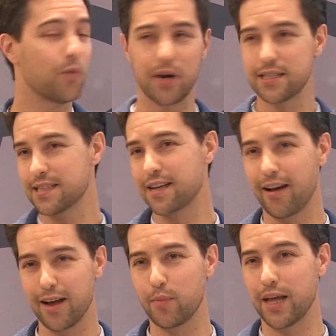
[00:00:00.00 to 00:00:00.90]
why is this
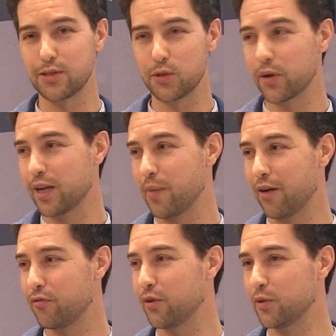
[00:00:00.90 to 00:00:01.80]
guy up there talking
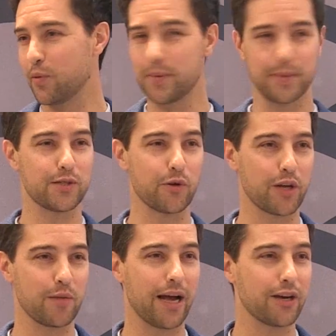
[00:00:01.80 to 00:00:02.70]
about food? Remember me
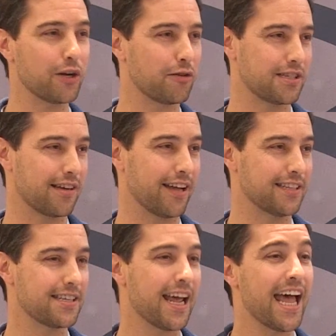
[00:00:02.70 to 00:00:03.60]
talking about
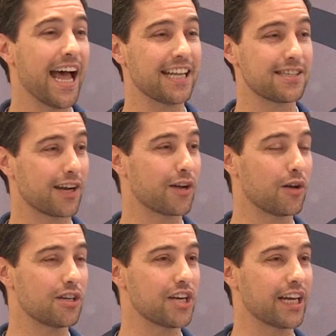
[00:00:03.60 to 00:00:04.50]
neuroscience and
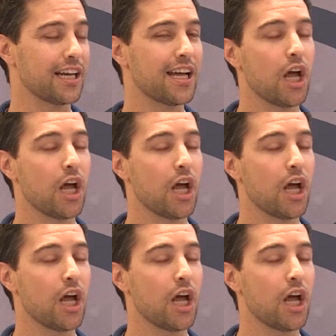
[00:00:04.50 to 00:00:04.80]
psychology?